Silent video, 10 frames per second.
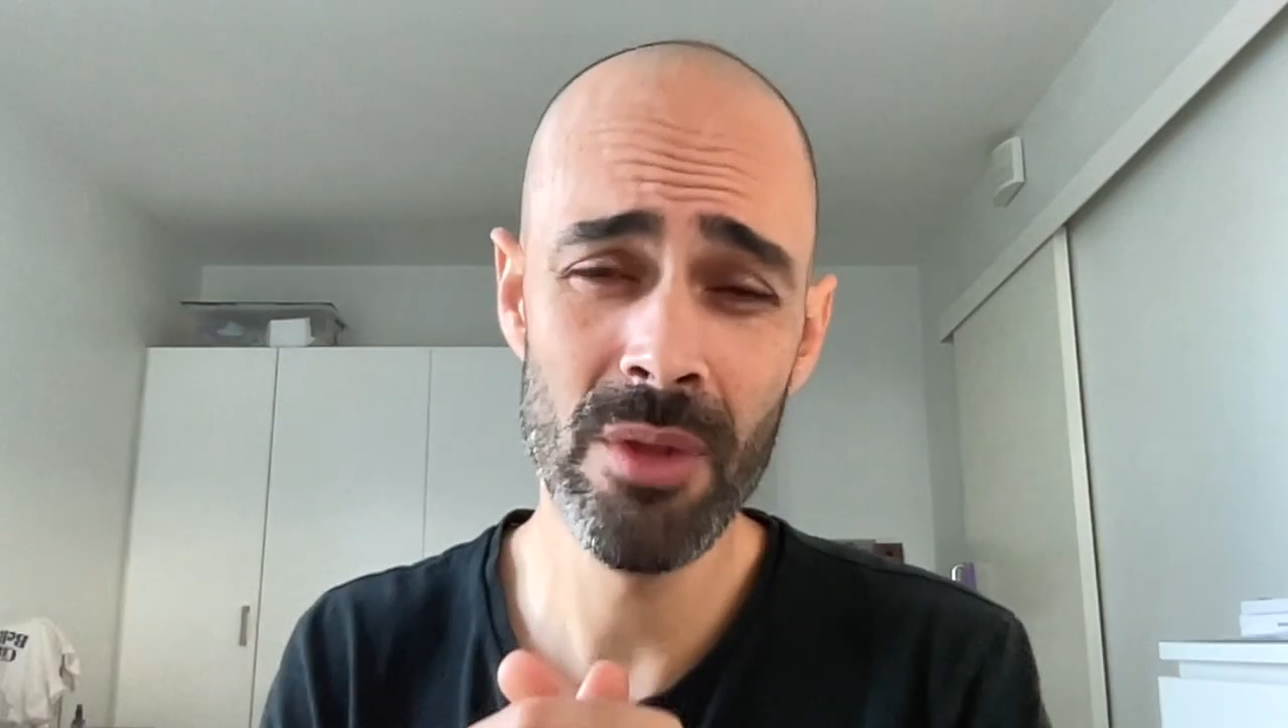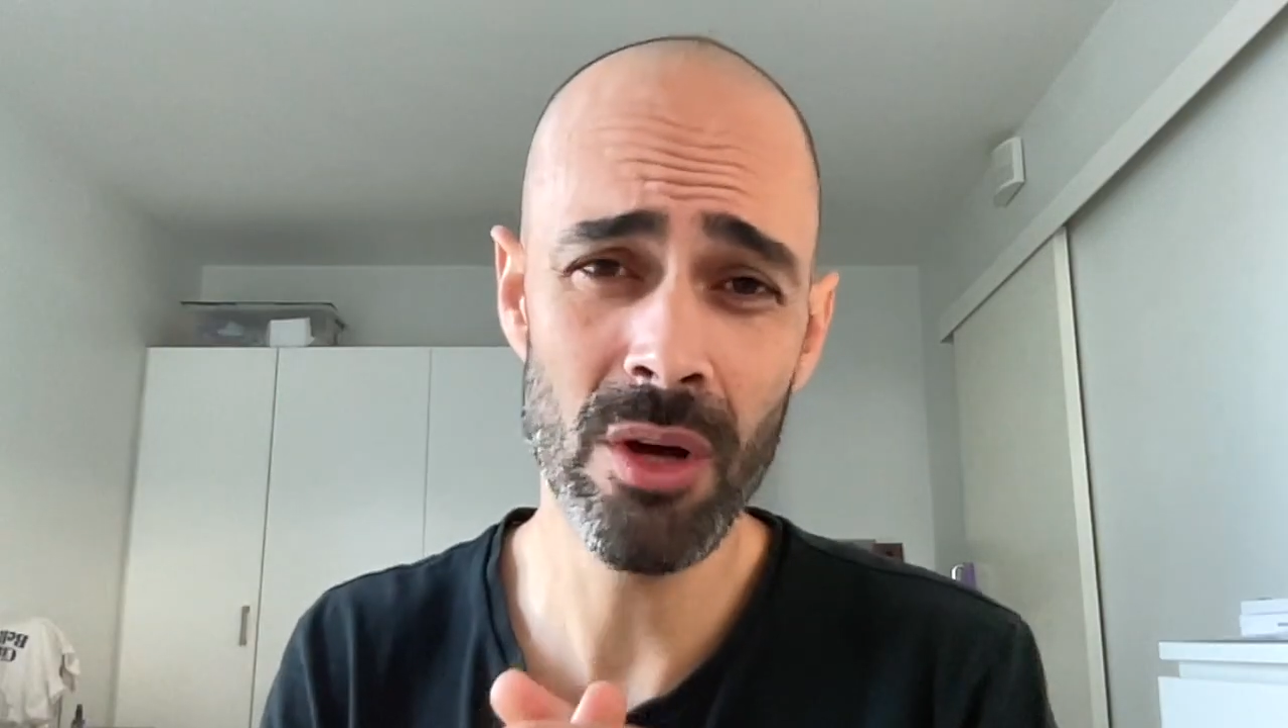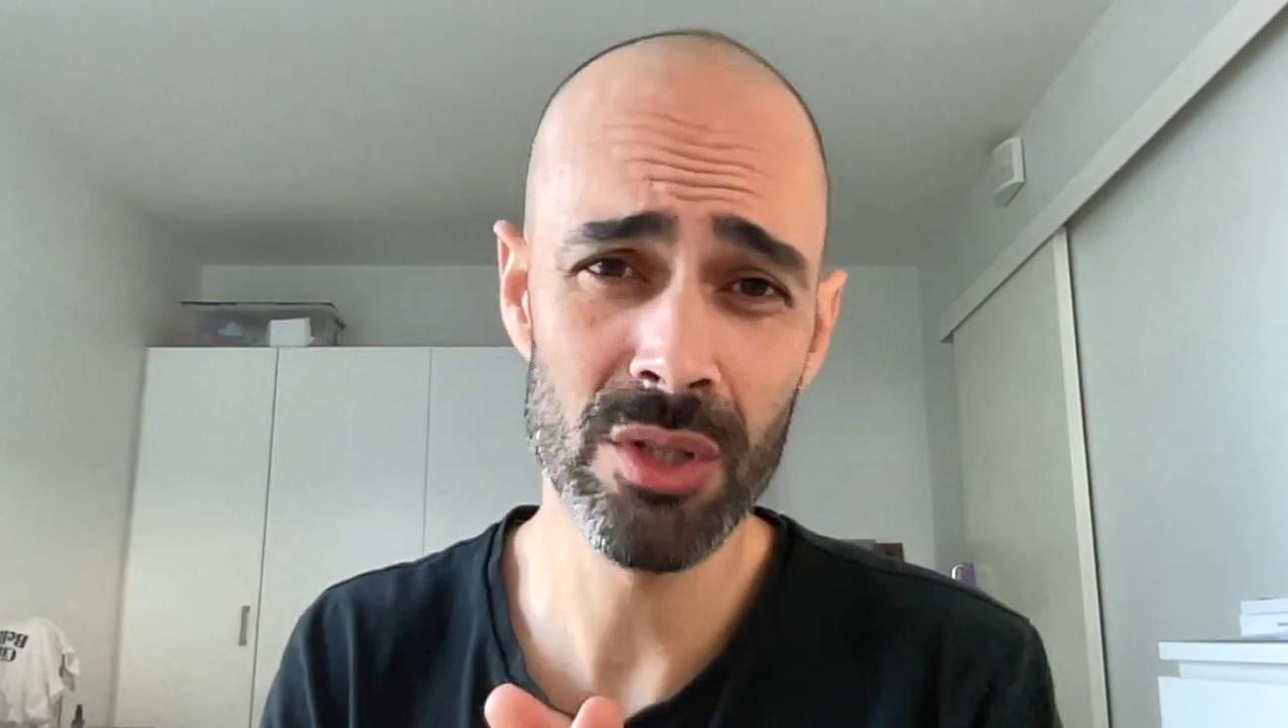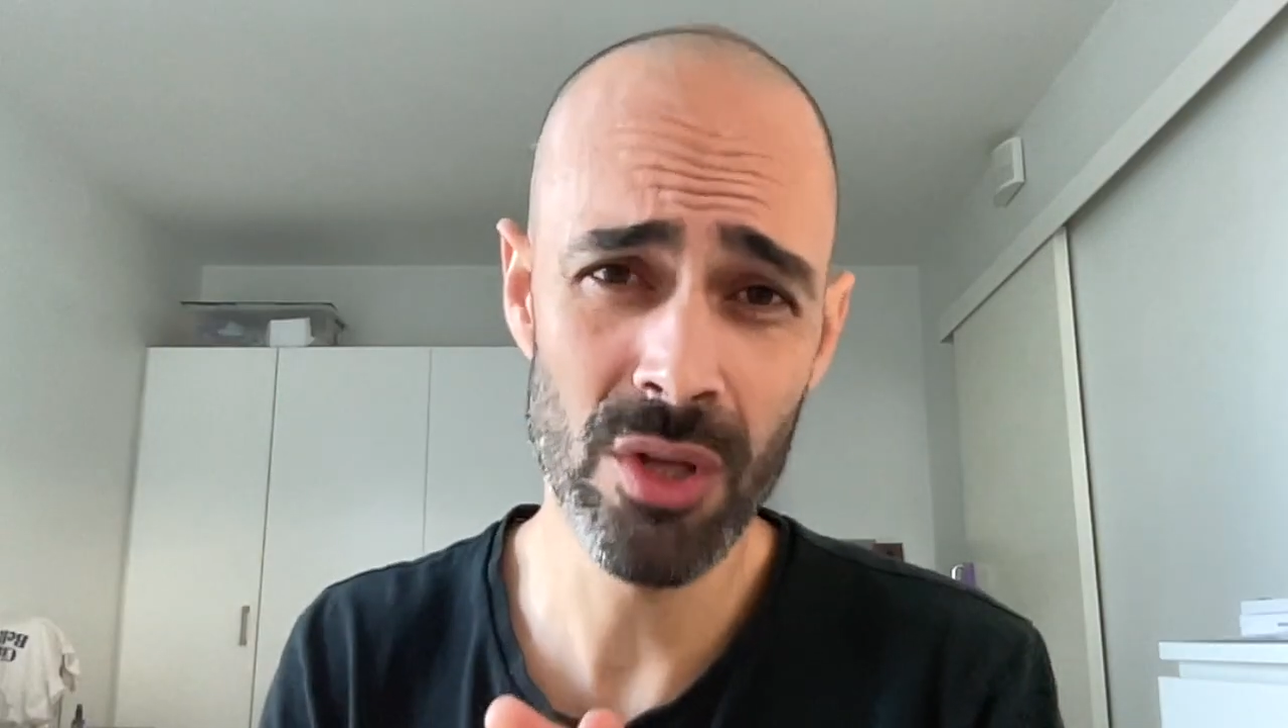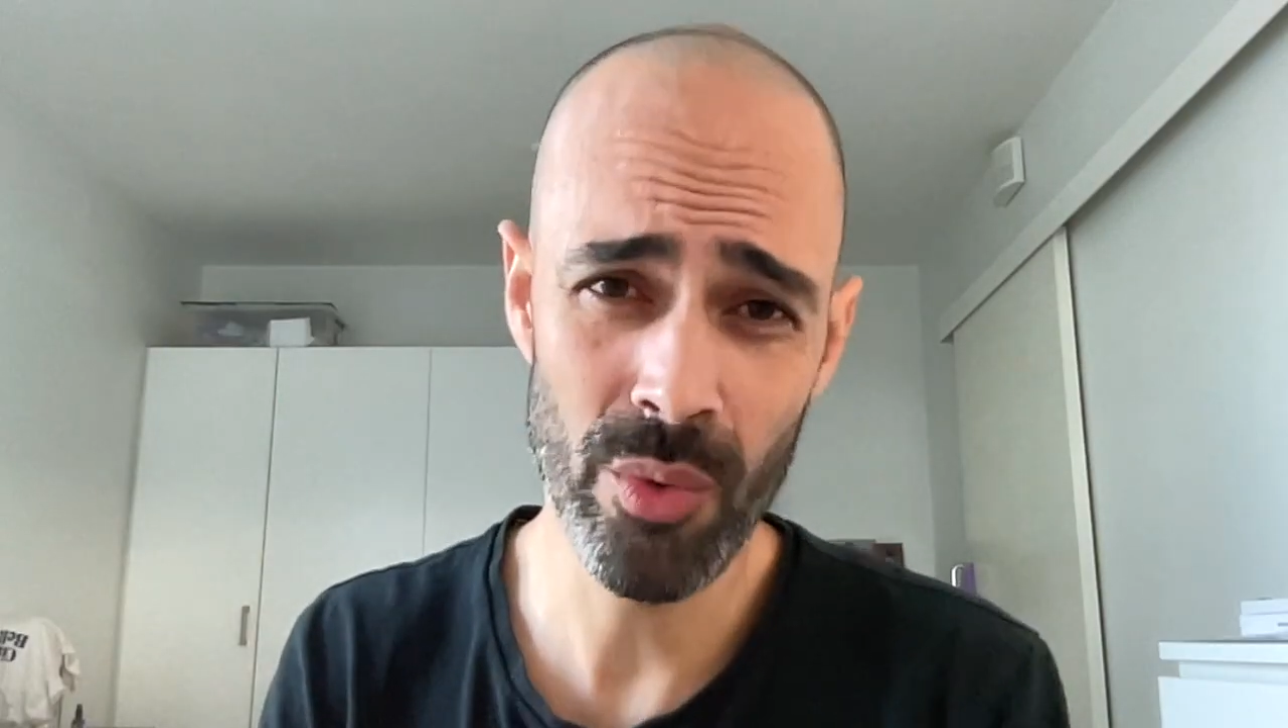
also